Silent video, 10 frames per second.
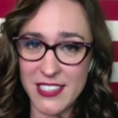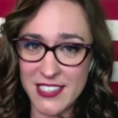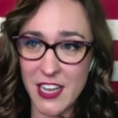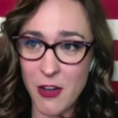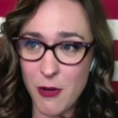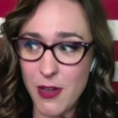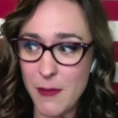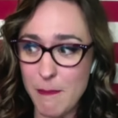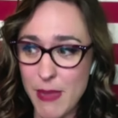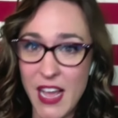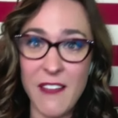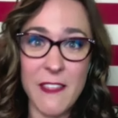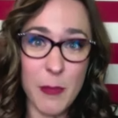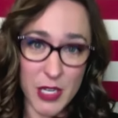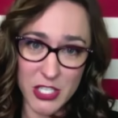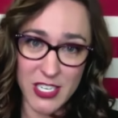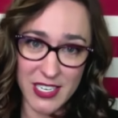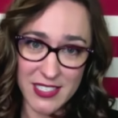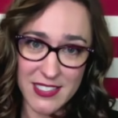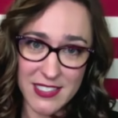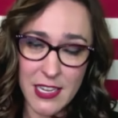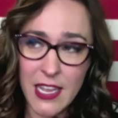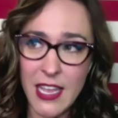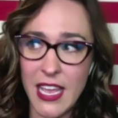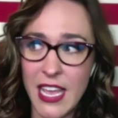is how bad the budget is.